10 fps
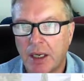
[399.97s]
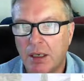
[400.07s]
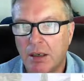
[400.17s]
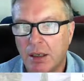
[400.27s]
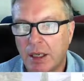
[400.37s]

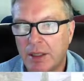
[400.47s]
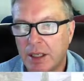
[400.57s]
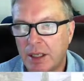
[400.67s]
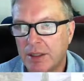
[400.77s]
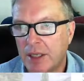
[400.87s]
most
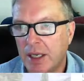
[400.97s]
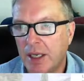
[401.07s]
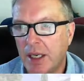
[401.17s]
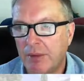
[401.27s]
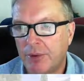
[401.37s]
likely
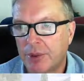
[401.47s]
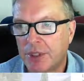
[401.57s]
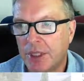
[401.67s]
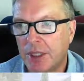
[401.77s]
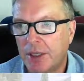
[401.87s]

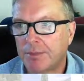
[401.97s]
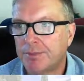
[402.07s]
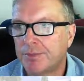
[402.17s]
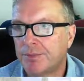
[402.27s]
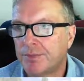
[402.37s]
it
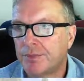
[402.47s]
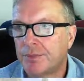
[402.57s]
is a